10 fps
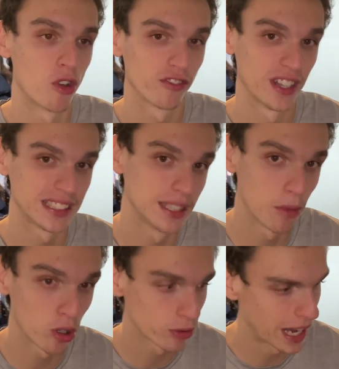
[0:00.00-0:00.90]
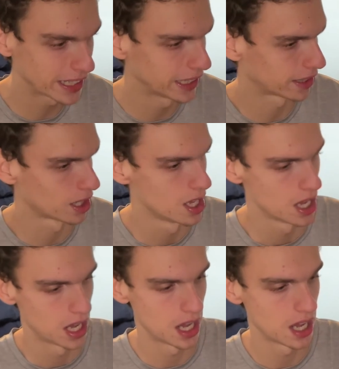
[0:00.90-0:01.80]
flexible racket.
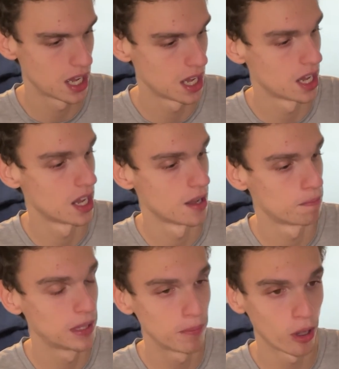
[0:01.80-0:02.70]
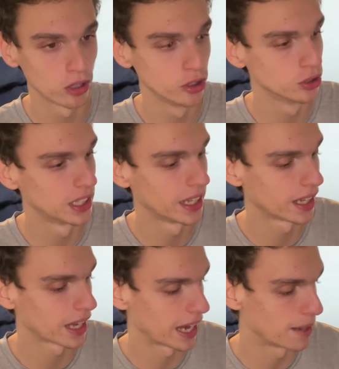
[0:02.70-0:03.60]
People
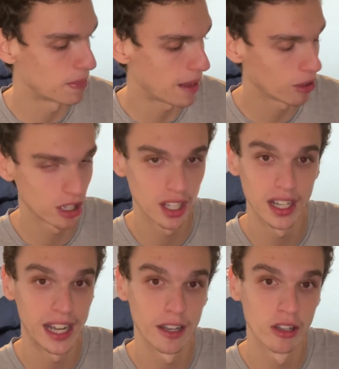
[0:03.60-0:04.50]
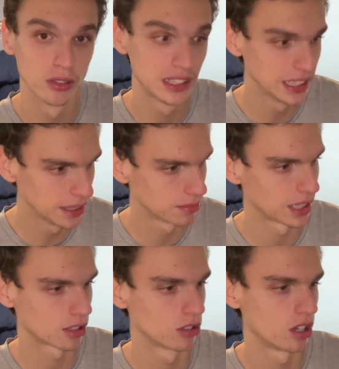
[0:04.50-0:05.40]
using a Babolat Aero Team,
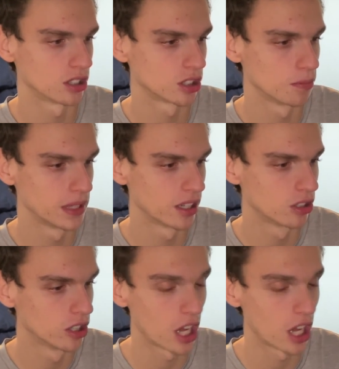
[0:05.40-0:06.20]
that could also be a good